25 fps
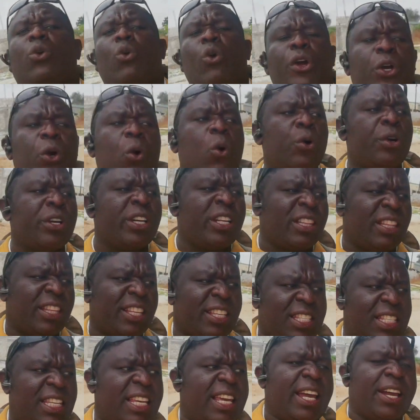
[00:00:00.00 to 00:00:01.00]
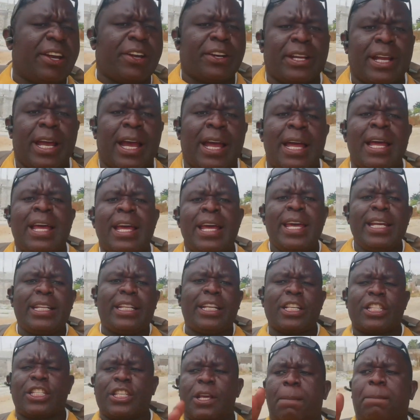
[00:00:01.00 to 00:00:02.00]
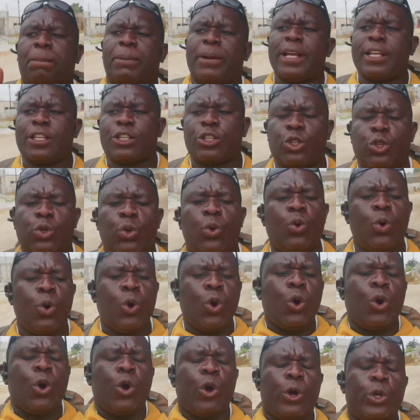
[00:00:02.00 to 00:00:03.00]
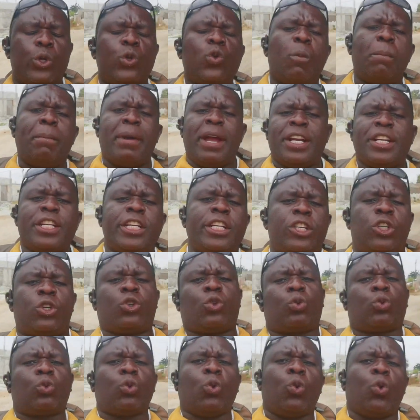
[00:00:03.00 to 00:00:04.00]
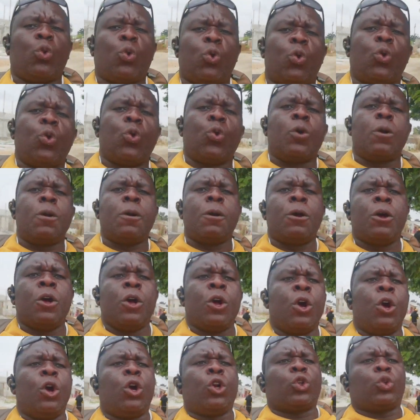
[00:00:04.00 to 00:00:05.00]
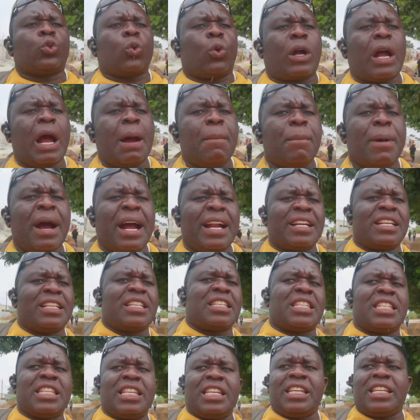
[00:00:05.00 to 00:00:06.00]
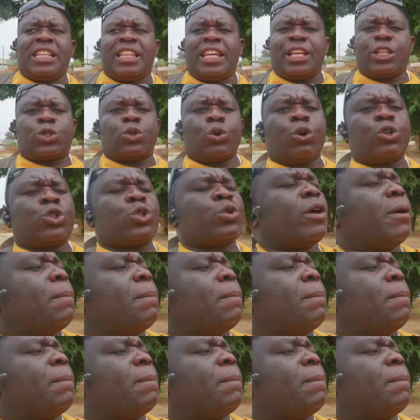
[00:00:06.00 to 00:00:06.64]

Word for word: going on in this area. It is a place you you may need to to come and see. There's also